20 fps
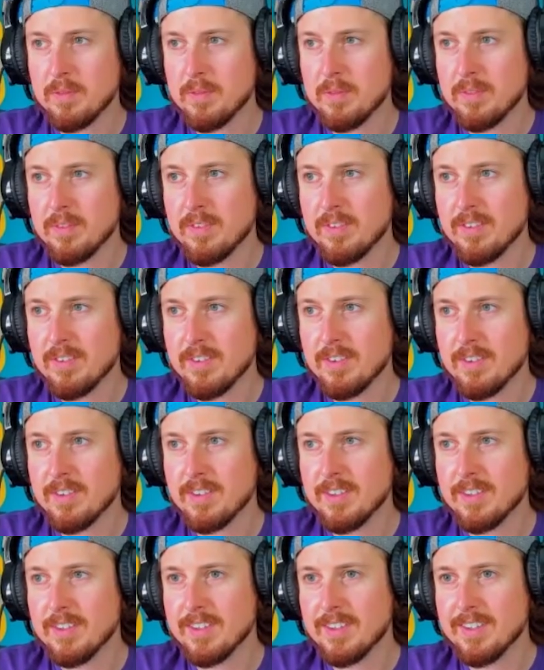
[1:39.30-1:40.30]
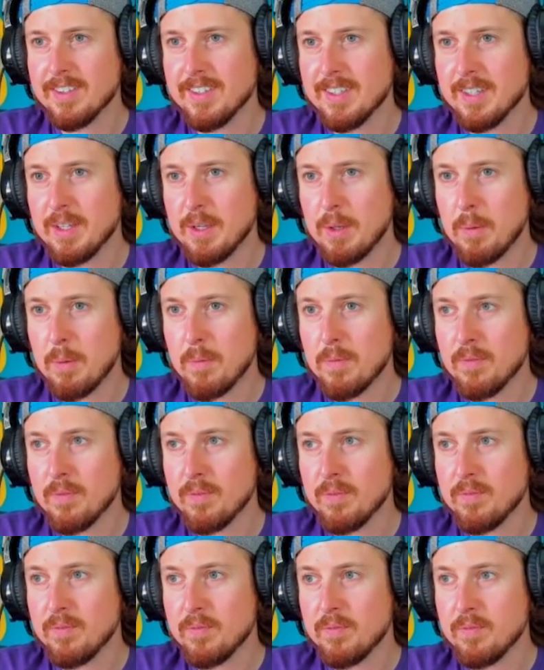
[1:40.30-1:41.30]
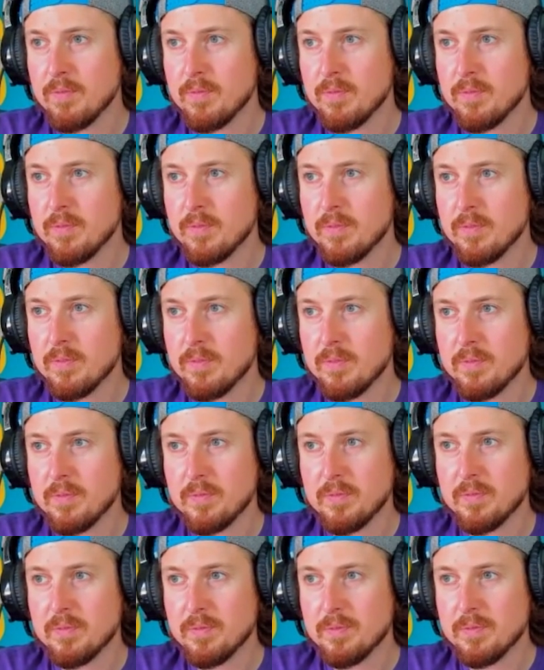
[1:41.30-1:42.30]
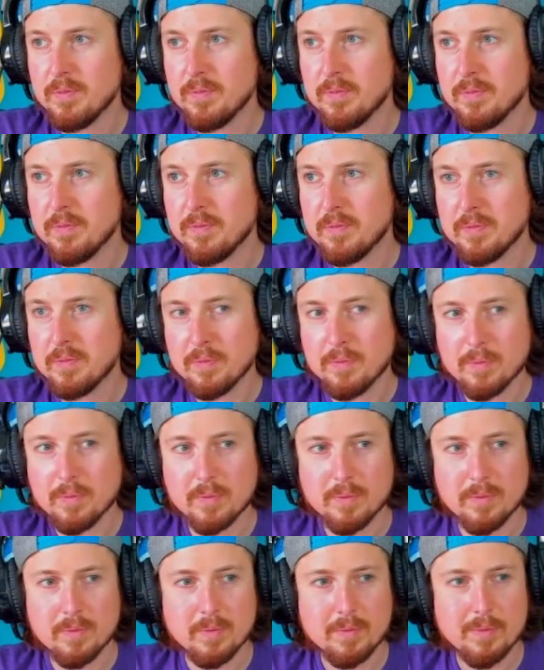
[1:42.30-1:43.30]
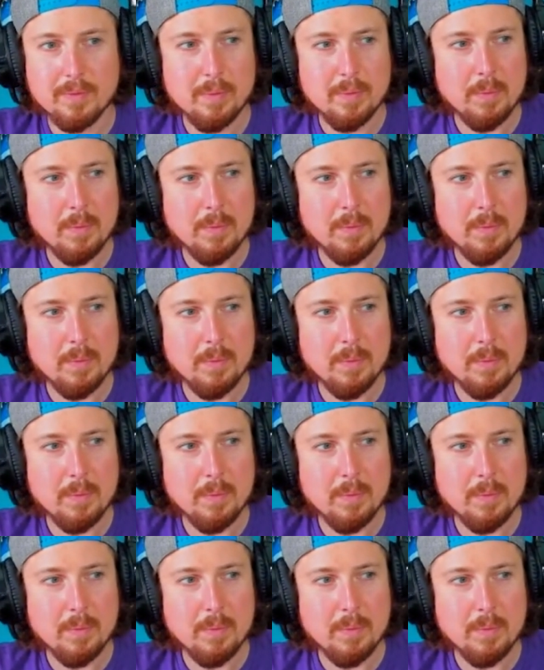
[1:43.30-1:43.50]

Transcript: (not speaking)